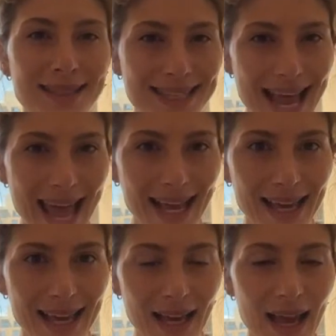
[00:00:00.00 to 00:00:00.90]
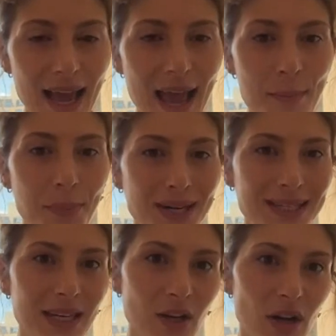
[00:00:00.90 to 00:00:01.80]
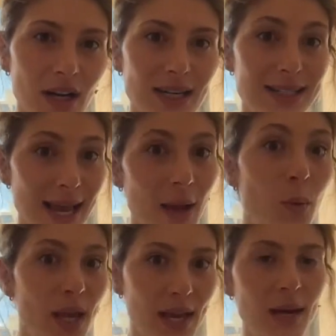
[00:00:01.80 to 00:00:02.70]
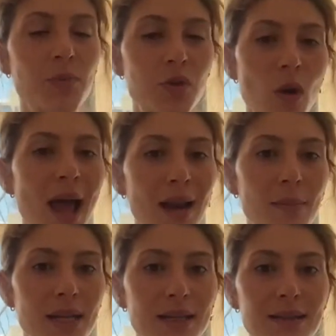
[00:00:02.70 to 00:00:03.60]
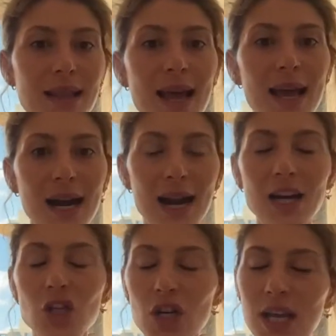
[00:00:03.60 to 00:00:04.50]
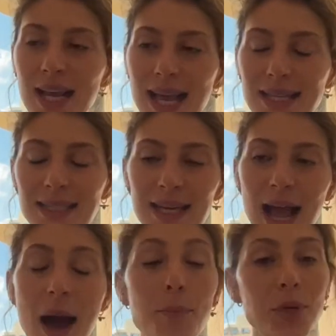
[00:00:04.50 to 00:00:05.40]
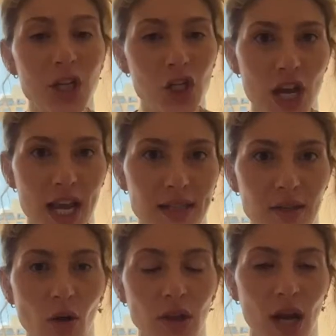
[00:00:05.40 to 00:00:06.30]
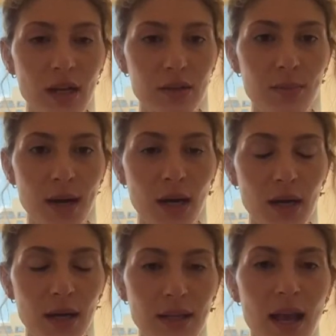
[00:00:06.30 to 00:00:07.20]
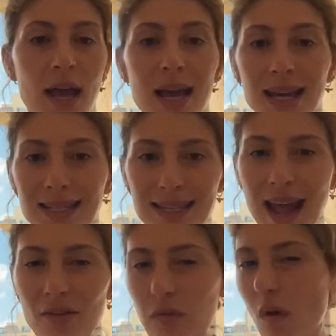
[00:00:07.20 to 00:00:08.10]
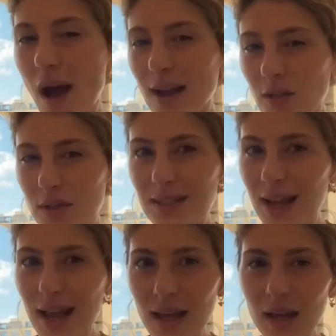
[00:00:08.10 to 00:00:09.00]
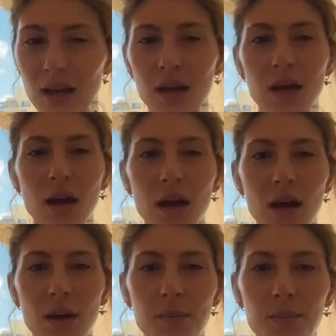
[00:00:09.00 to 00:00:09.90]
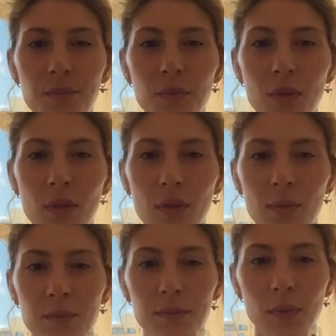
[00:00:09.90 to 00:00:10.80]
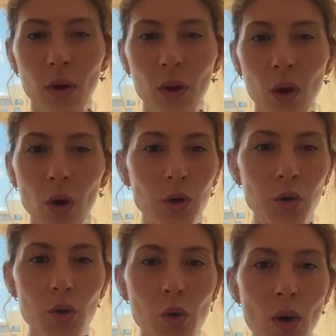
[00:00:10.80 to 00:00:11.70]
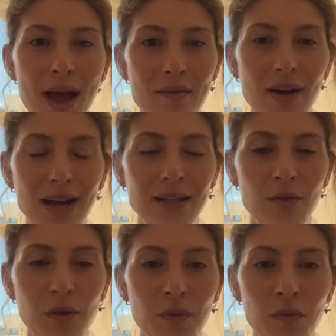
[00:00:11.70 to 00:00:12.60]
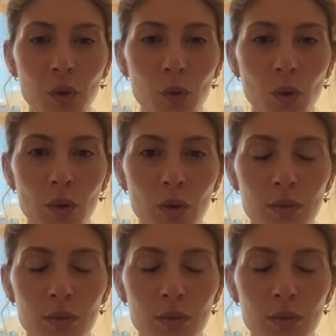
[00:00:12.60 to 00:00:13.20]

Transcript: tech and particularly tech with crypto element that are actually getting appreciated on the London market. Is that right to say? Um, or do you have a different view?